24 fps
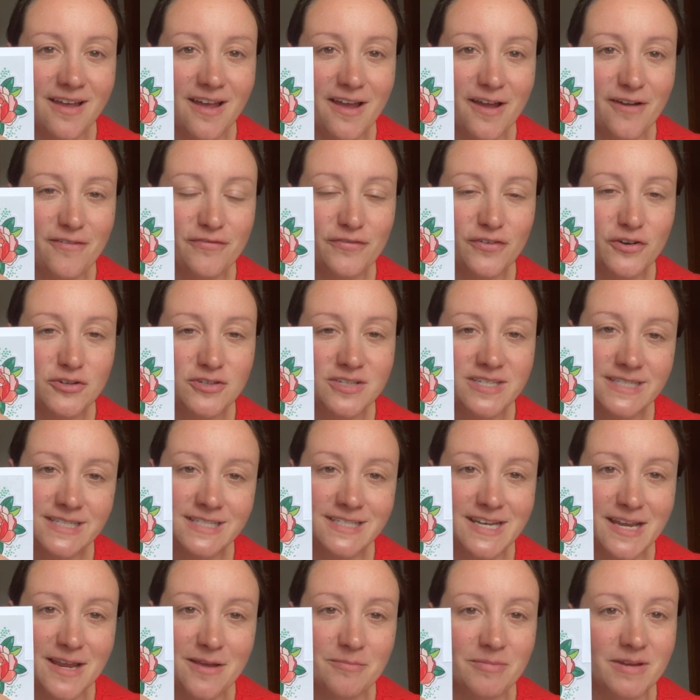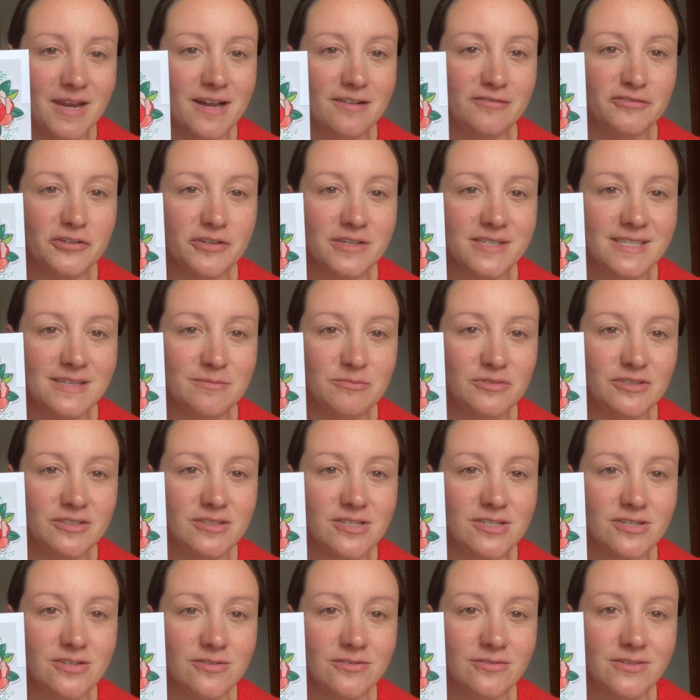first stamp kind of looks similar
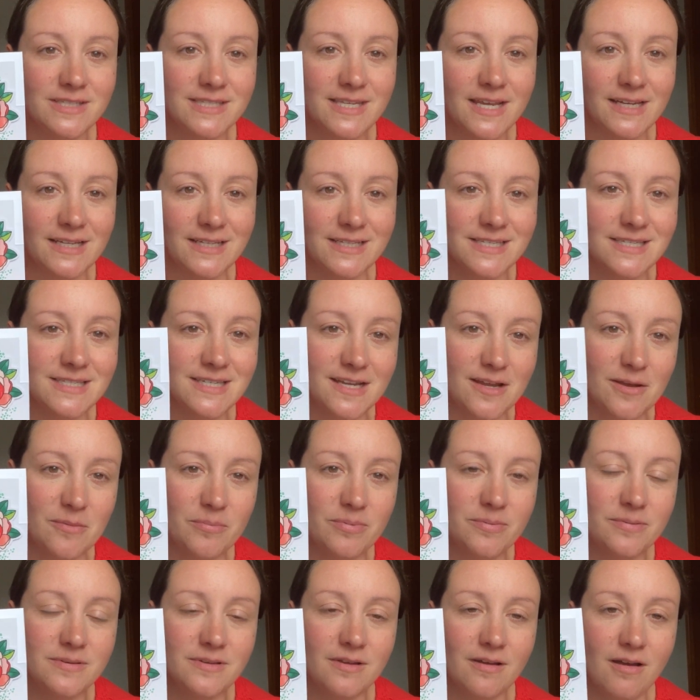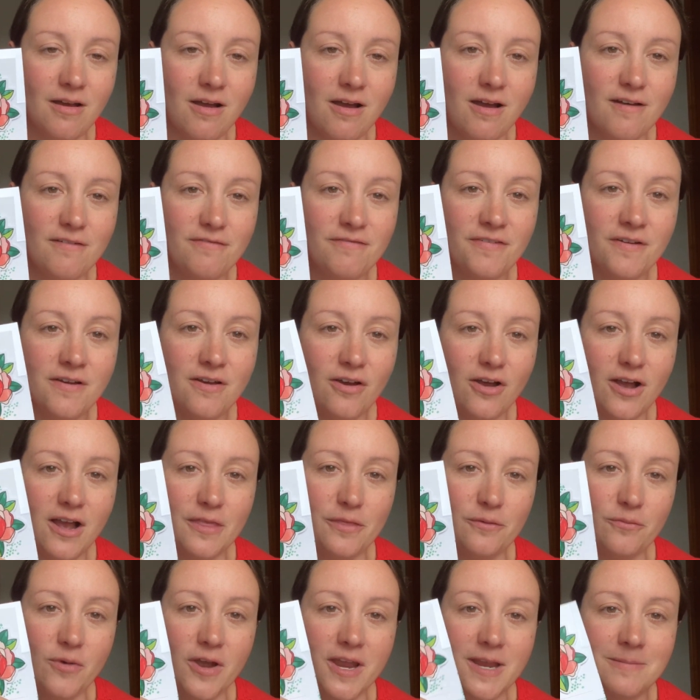to the second stamp off on
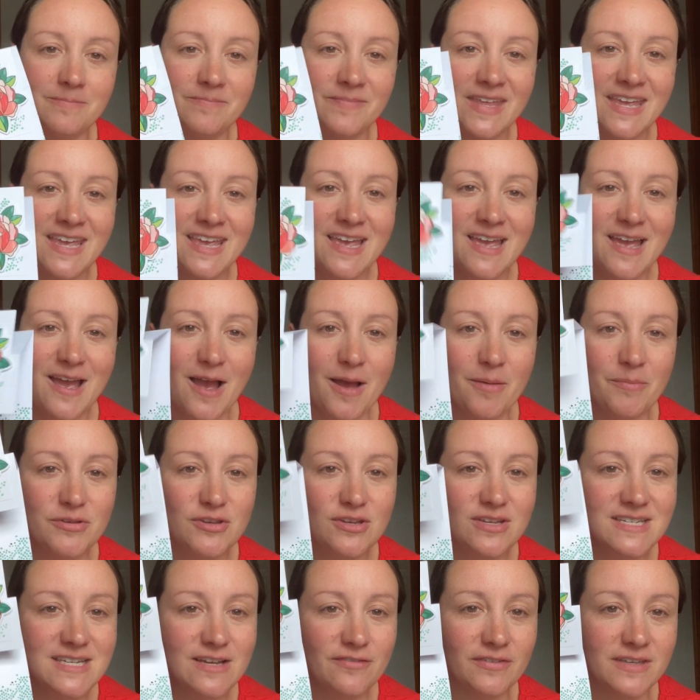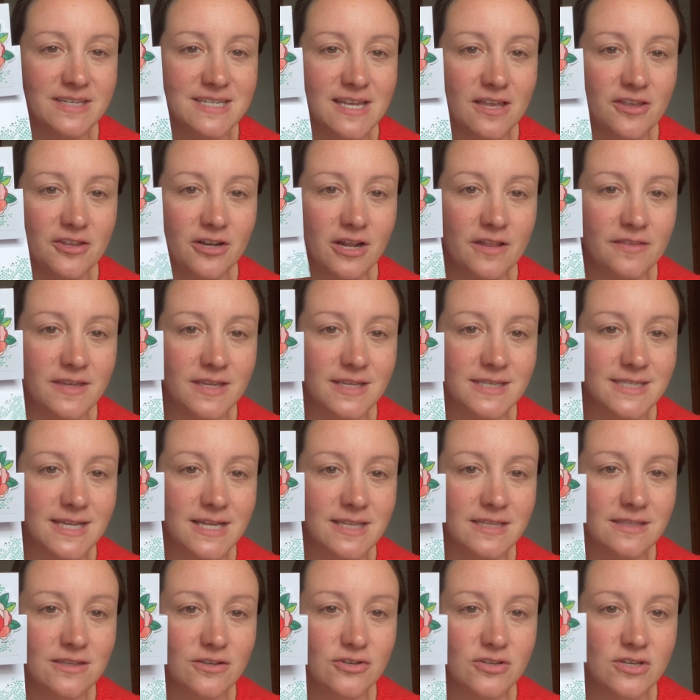the white. But you can definitely tell it on the inside
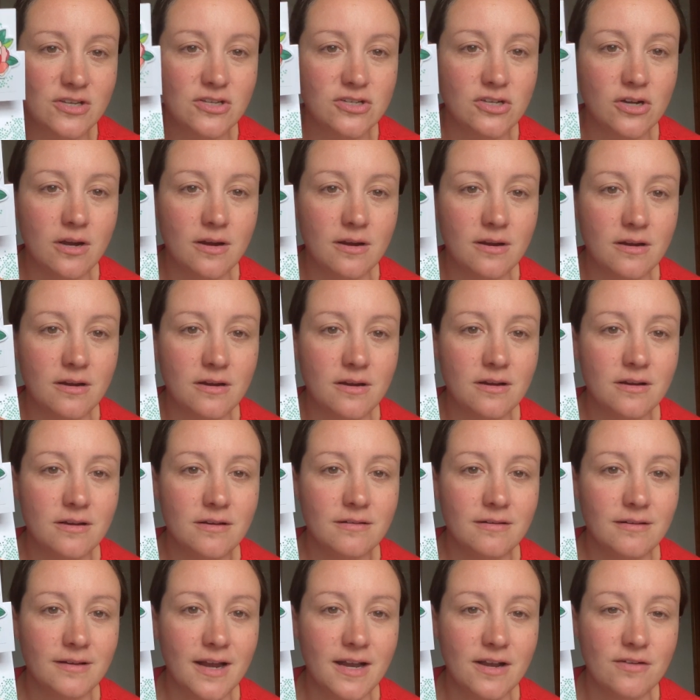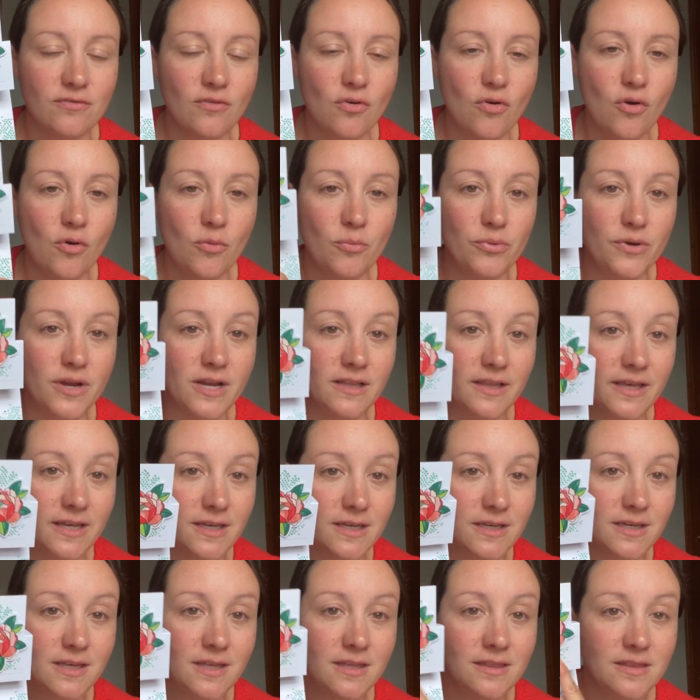that there's a darker kind of ombre like
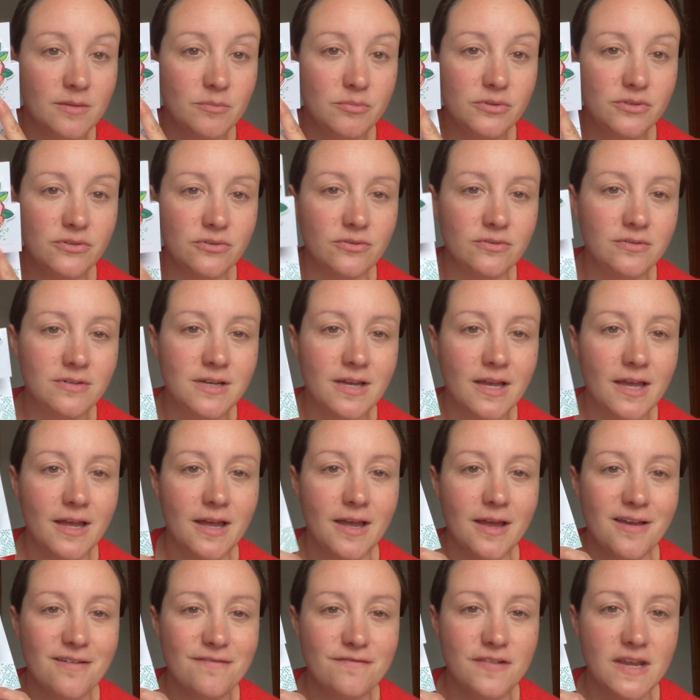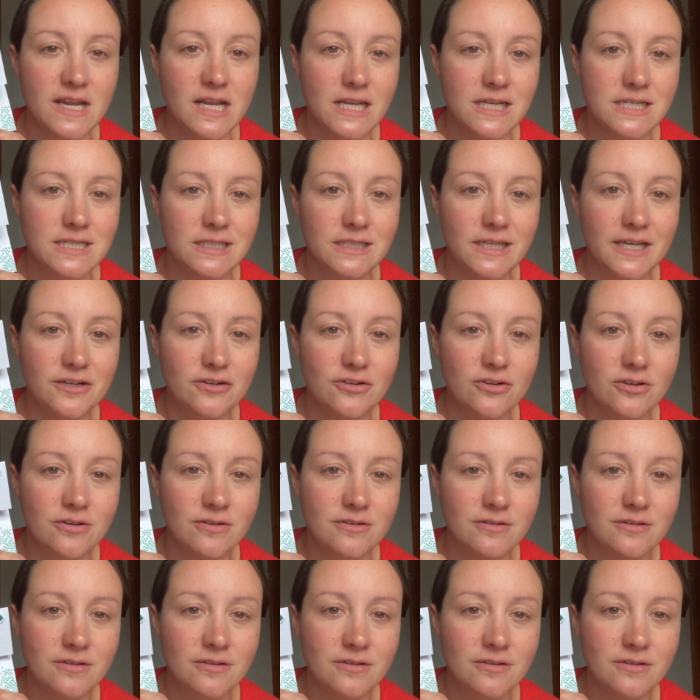the blue, fading to lighter